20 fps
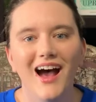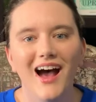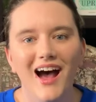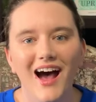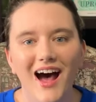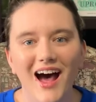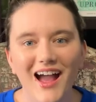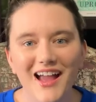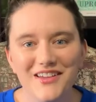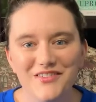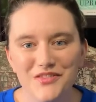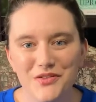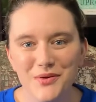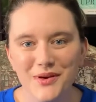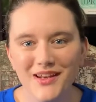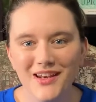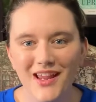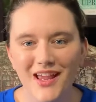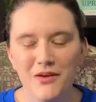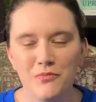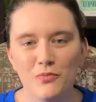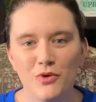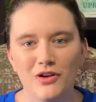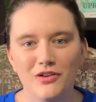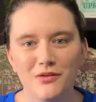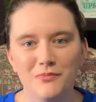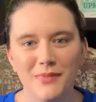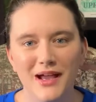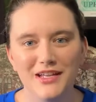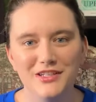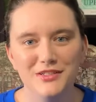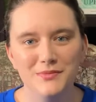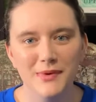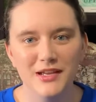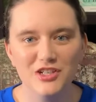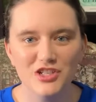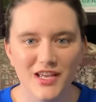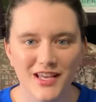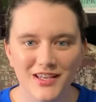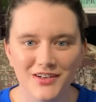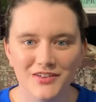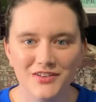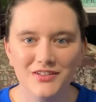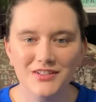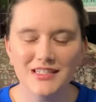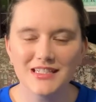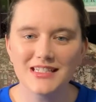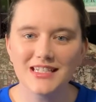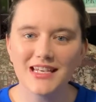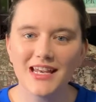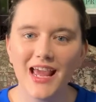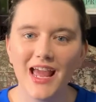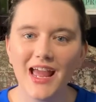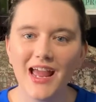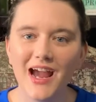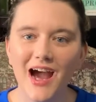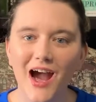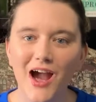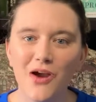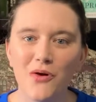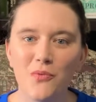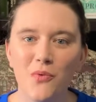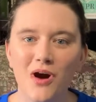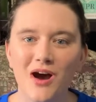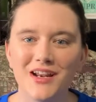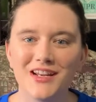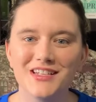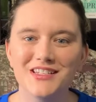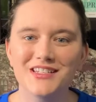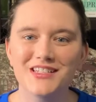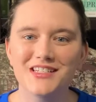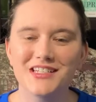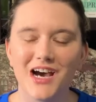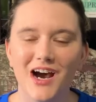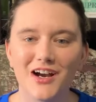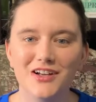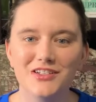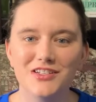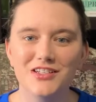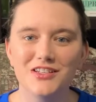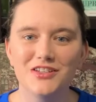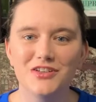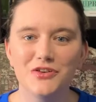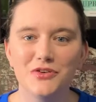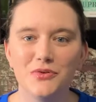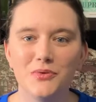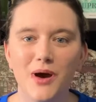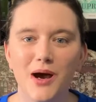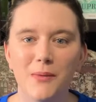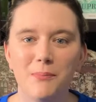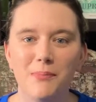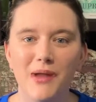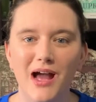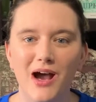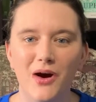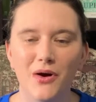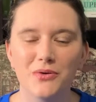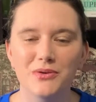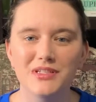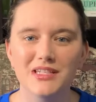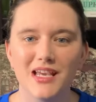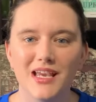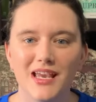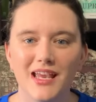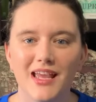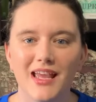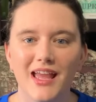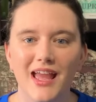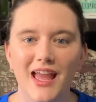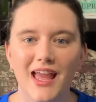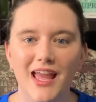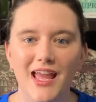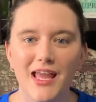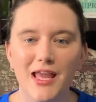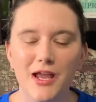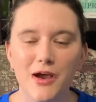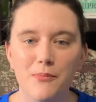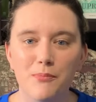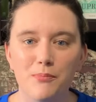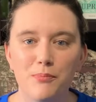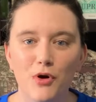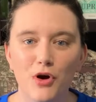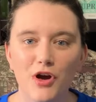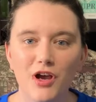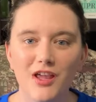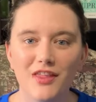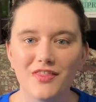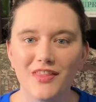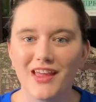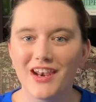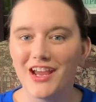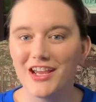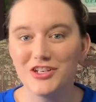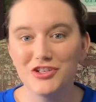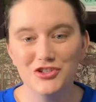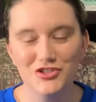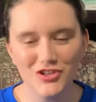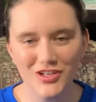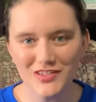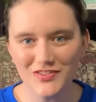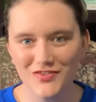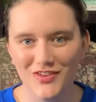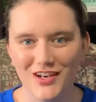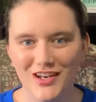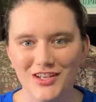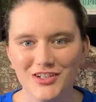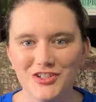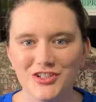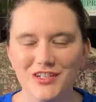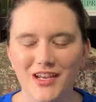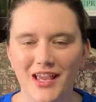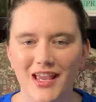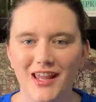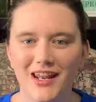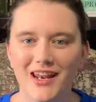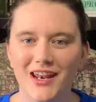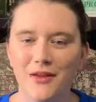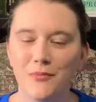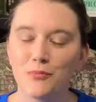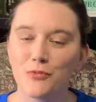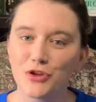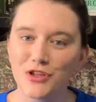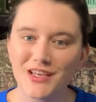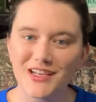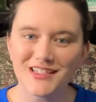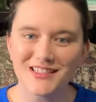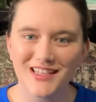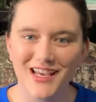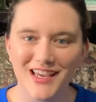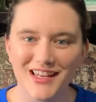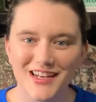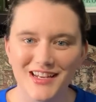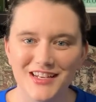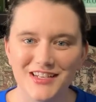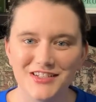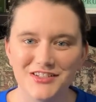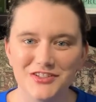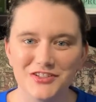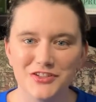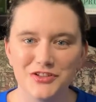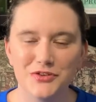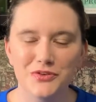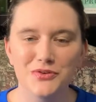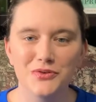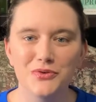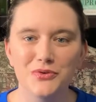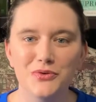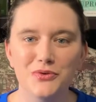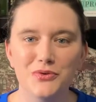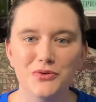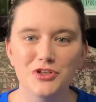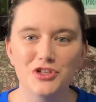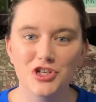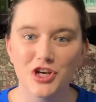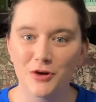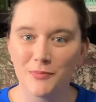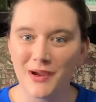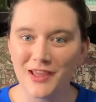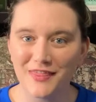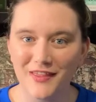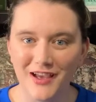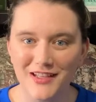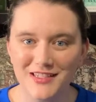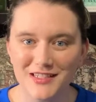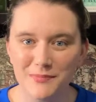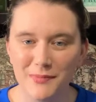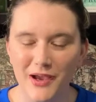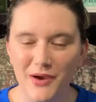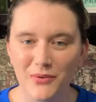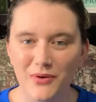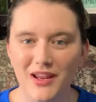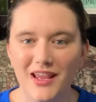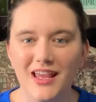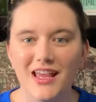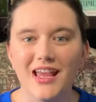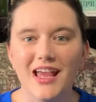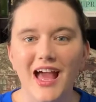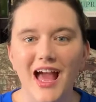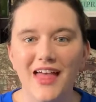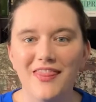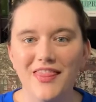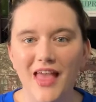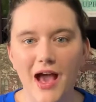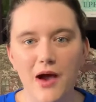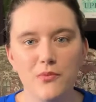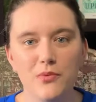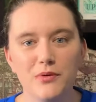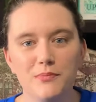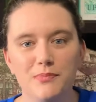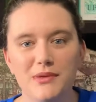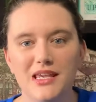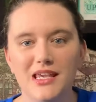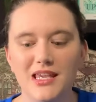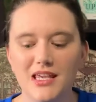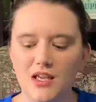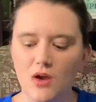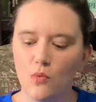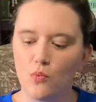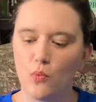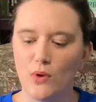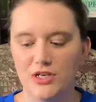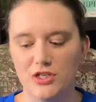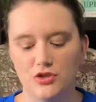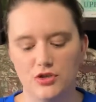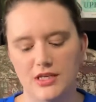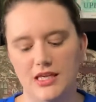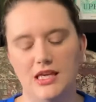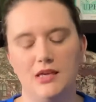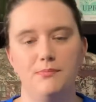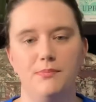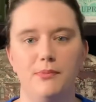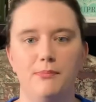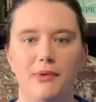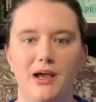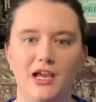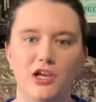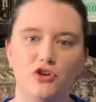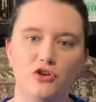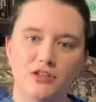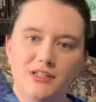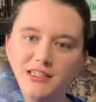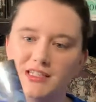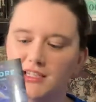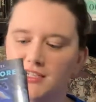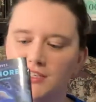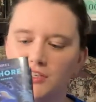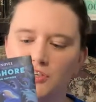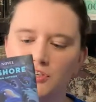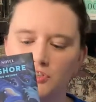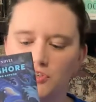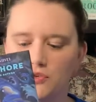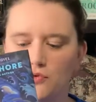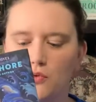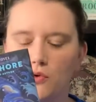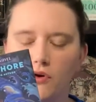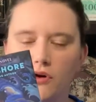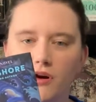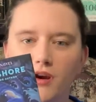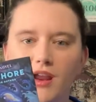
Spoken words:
Hi everyone and welcome back to my channel. Today I wanted to talk to you about a book that I just finished and am really excited to share my thoughts about. And that would be Winterkeep by Kristin Cashore.